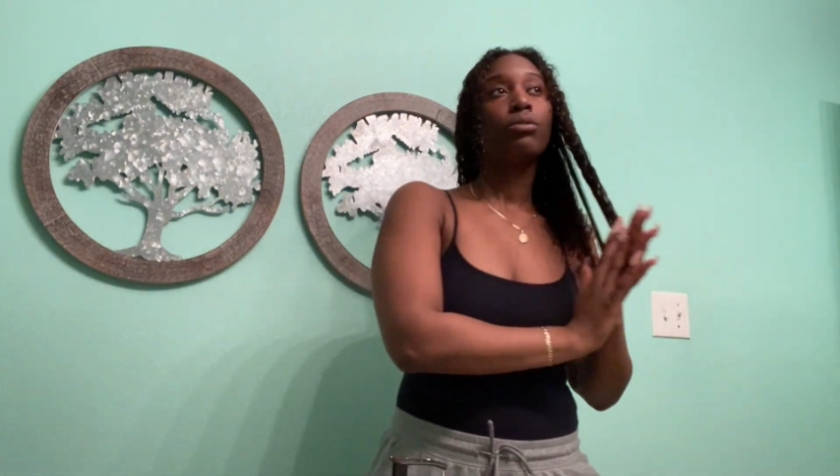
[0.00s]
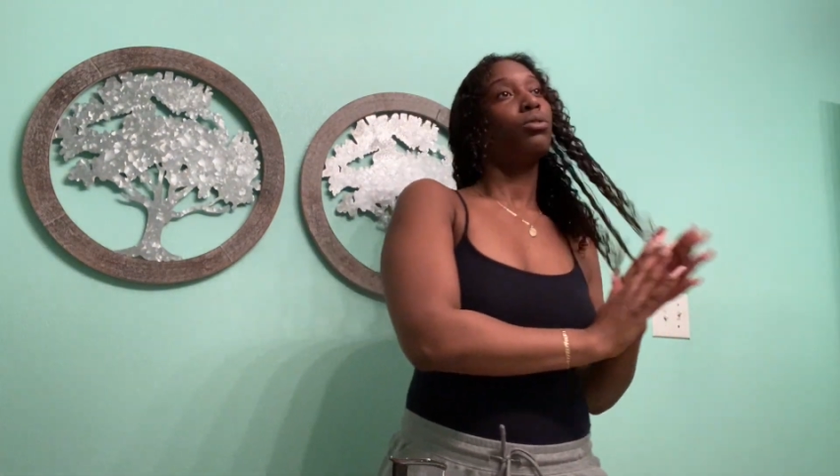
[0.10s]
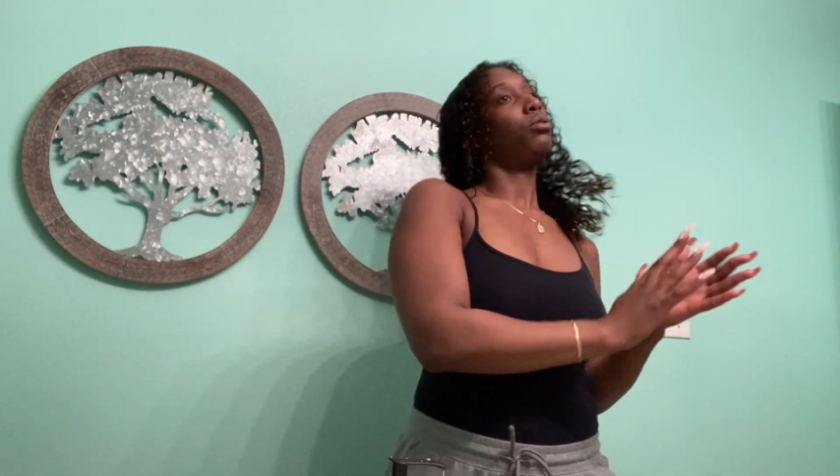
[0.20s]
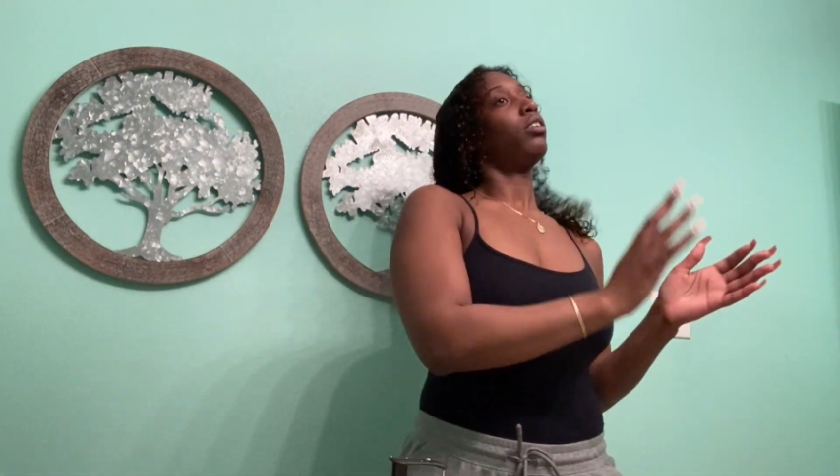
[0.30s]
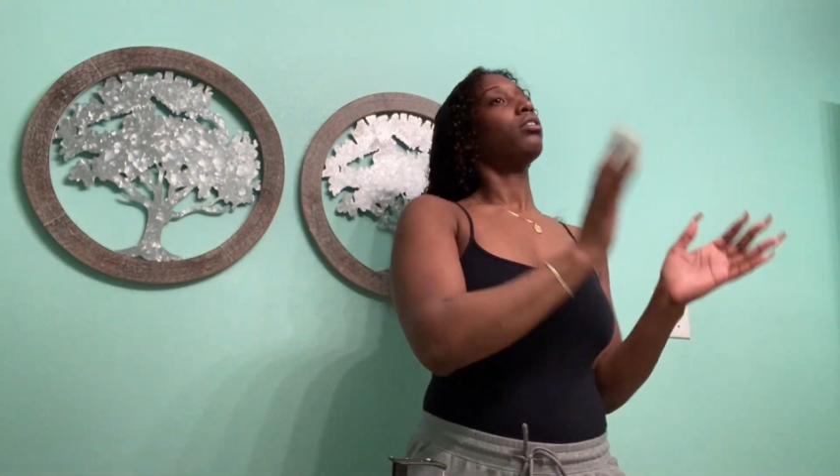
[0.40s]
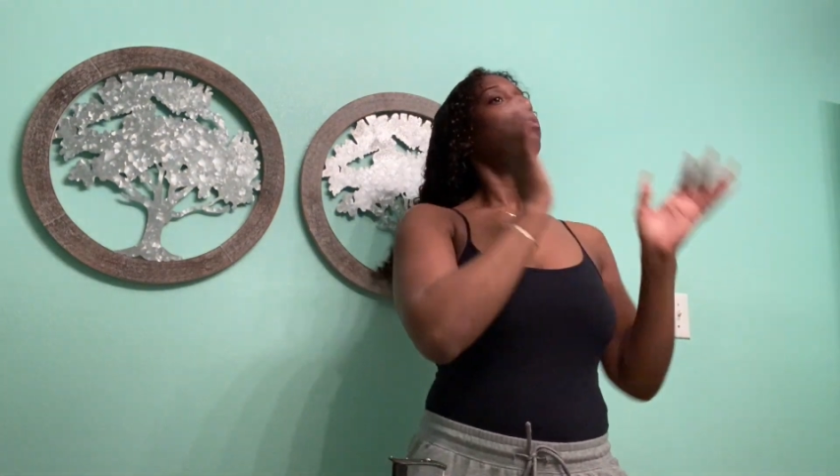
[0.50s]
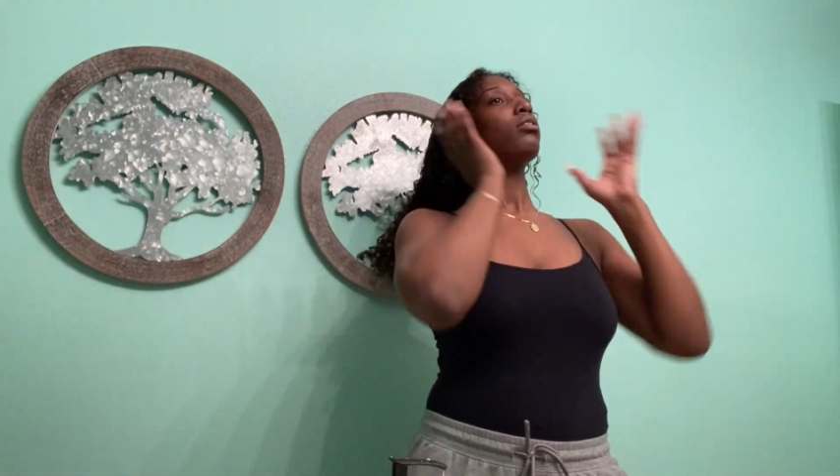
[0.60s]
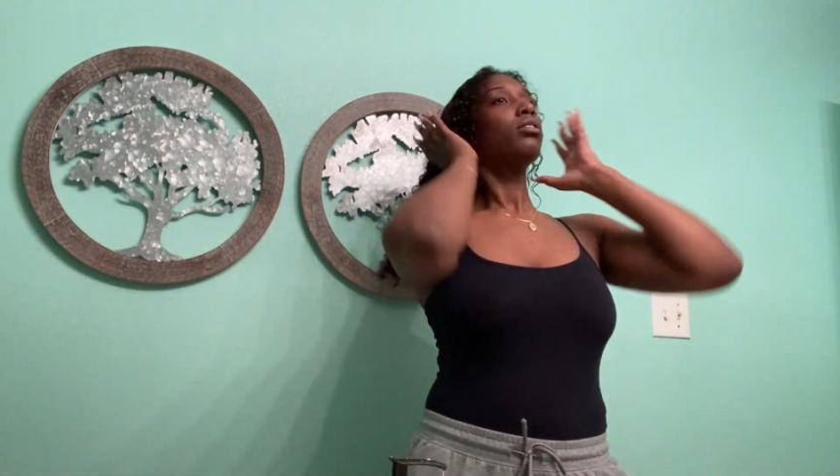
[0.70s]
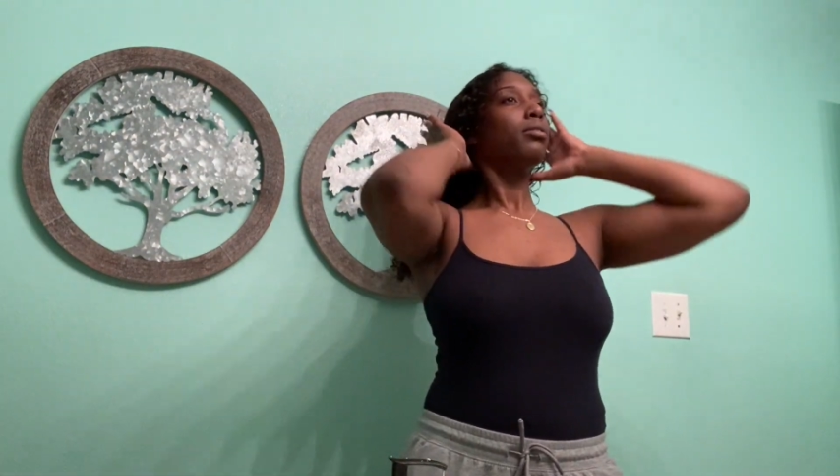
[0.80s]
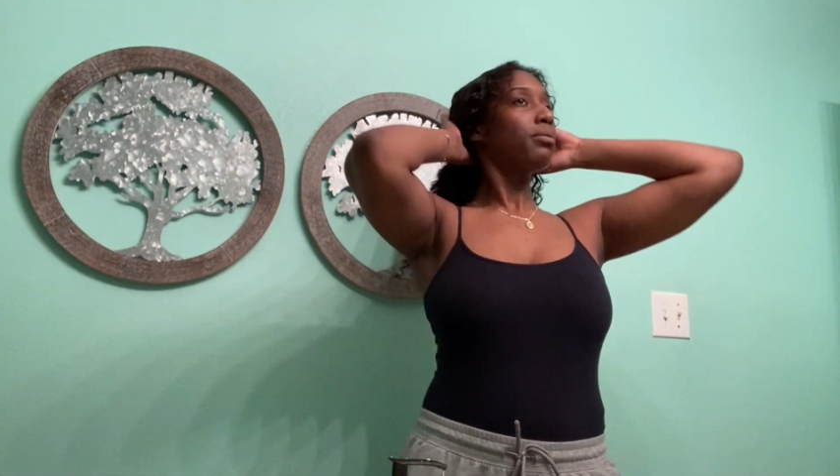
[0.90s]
squirts